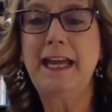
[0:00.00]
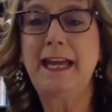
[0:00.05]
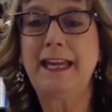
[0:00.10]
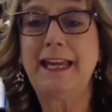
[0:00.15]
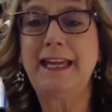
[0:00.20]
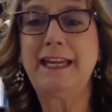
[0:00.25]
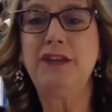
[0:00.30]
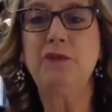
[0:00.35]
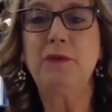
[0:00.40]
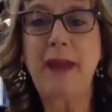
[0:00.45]

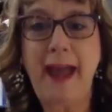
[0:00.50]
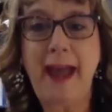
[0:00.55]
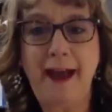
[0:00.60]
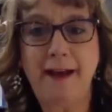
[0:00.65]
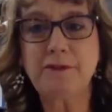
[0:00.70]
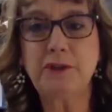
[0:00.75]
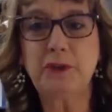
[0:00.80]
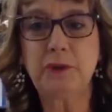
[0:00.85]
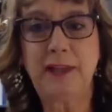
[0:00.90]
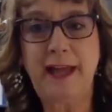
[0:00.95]
you
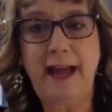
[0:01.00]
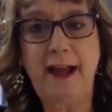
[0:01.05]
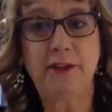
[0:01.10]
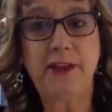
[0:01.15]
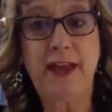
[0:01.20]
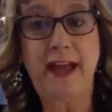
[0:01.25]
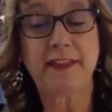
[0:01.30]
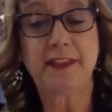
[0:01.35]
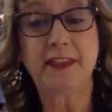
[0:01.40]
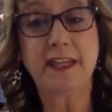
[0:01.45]
have to allow
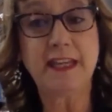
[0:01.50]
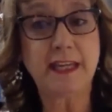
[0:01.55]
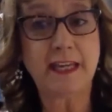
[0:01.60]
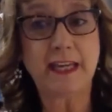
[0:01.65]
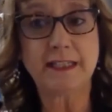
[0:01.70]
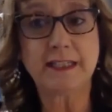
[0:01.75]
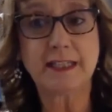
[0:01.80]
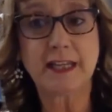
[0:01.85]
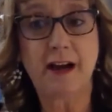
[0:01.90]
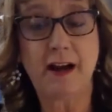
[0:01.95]
that
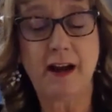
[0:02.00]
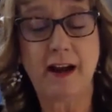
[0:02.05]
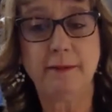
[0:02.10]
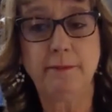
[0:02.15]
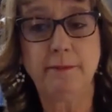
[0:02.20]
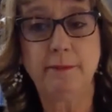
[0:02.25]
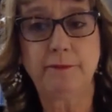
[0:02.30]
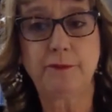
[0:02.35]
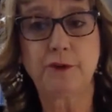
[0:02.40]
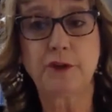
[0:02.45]
thinking
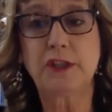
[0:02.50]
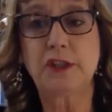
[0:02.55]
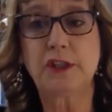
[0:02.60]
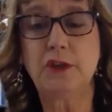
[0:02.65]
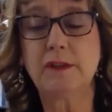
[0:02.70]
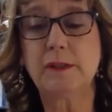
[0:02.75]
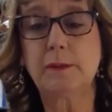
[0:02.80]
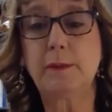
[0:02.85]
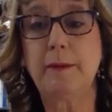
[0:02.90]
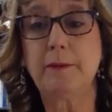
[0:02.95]
time for
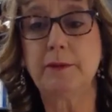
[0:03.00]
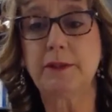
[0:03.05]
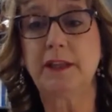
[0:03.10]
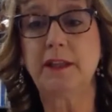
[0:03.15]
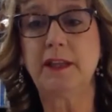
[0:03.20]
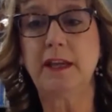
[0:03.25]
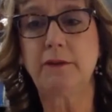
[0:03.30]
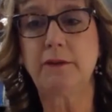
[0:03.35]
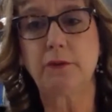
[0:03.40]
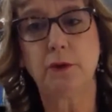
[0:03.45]
students to be able to
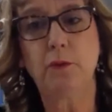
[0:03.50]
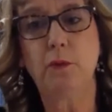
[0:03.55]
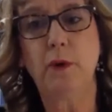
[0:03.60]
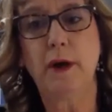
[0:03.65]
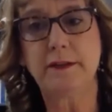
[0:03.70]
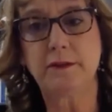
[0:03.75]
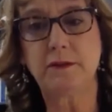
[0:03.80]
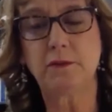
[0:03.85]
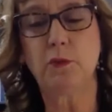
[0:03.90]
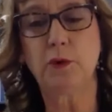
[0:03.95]
think through
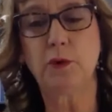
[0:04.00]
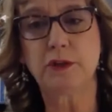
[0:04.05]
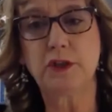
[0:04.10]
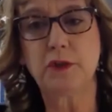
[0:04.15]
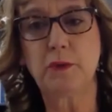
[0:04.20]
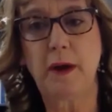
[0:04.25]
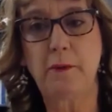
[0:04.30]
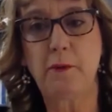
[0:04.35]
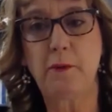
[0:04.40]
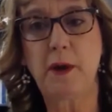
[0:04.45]
what word
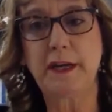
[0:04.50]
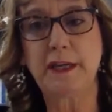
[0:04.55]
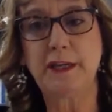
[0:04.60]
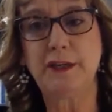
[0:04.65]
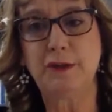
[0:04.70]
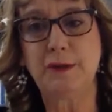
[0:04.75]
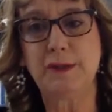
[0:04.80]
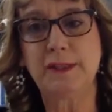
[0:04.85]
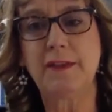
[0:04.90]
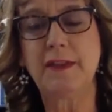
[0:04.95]
do I want to
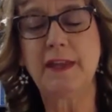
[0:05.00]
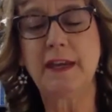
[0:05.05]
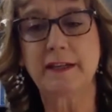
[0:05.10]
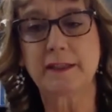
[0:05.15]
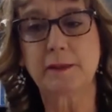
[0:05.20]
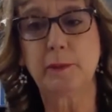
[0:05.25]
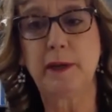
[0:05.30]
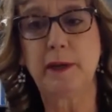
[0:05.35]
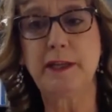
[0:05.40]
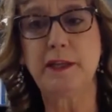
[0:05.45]
use and then
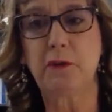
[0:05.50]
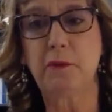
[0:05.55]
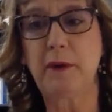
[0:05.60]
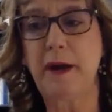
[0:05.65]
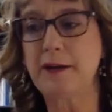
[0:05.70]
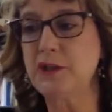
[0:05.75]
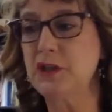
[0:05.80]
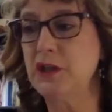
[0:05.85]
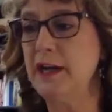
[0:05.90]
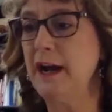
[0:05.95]
explain their
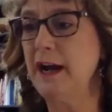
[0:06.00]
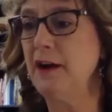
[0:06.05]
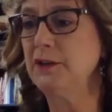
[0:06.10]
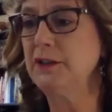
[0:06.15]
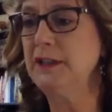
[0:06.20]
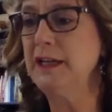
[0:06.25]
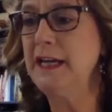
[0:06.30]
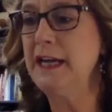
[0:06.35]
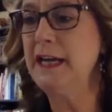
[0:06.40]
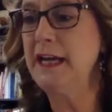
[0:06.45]
rationale.
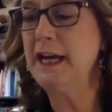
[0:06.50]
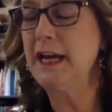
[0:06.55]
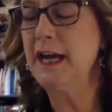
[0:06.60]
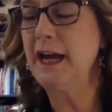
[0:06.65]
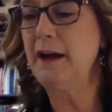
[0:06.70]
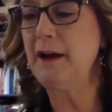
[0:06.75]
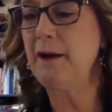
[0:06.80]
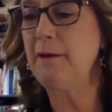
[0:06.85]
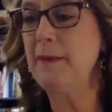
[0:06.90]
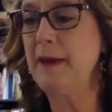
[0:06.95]

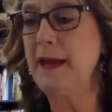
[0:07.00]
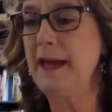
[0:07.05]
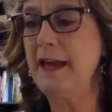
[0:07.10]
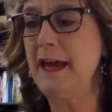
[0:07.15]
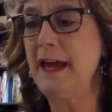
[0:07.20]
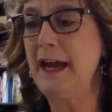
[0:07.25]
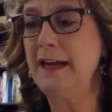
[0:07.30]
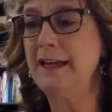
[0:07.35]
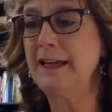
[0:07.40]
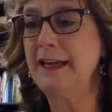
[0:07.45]

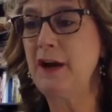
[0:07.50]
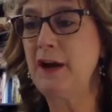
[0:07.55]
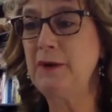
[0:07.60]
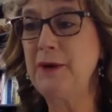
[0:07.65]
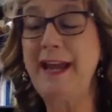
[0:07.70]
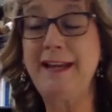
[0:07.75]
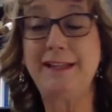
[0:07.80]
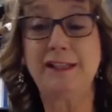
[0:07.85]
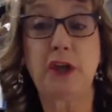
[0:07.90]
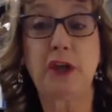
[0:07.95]

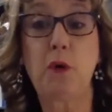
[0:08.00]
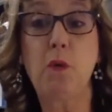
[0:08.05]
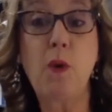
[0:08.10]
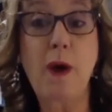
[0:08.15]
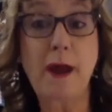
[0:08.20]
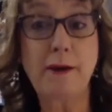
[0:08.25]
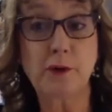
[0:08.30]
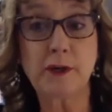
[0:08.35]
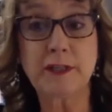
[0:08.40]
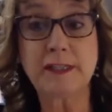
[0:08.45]
Okay, so
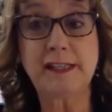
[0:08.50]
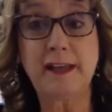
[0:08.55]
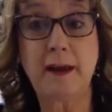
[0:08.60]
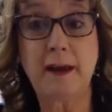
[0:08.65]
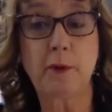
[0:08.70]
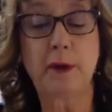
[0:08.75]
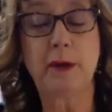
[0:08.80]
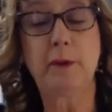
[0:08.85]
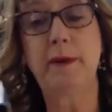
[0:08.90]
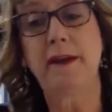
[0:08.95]
one-word
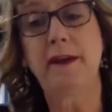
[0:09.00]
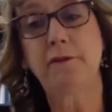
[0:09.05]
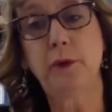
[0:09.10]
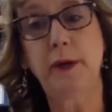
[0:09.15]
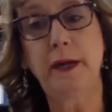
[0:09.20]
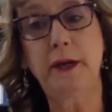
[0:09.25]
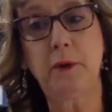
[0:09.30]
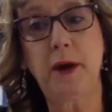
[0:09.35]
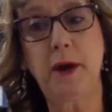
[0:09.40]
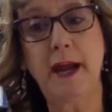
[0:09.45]
summary. We have
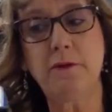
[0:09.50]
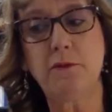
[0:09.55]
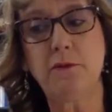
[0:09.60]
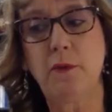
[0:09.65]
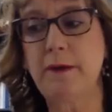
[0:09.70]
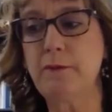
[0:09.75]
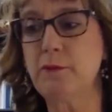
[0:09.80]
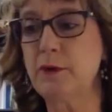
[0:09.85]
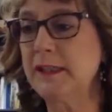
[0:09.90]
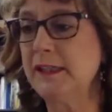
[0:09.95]
quick write,
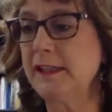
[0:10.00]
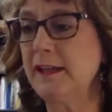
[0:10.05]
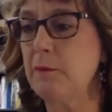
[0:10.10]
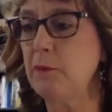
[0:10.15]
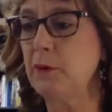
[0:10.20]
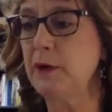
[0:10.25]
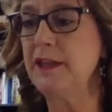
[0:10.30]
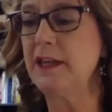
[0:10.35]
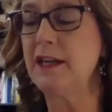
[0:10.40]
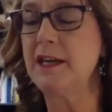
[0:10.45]
one-word
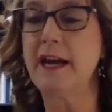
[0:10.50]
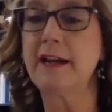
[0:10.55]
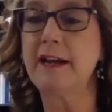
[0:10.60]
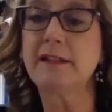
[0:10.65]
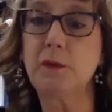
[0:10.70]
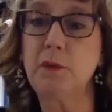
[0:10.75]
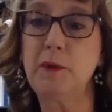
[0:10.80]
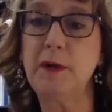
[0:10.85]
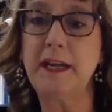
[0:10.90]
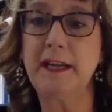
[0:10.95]
summary. The
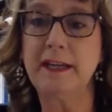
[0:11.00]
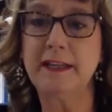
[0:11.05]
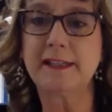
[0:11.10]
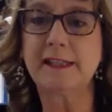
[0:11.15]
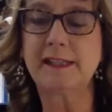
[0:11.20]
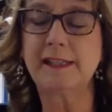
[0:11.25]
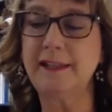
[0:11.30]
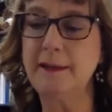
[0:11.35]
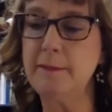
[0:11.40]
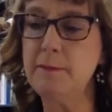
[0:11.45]
next one
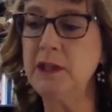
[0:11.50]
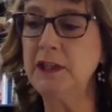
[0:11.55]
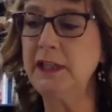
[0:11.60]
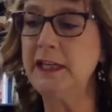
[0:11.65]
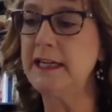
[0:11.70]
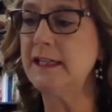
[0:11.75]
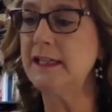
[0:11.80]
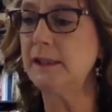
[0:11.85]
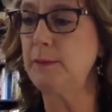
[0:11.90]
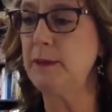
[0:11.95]
is
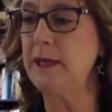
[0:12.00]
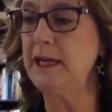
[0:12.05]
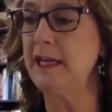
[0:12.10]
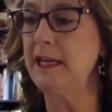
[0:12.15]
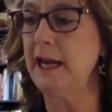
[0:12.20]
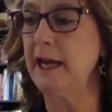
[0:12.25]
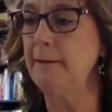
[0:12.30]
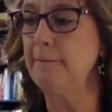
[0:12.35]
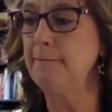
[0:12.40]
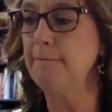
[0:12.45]
simile
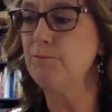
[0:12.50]
speaking.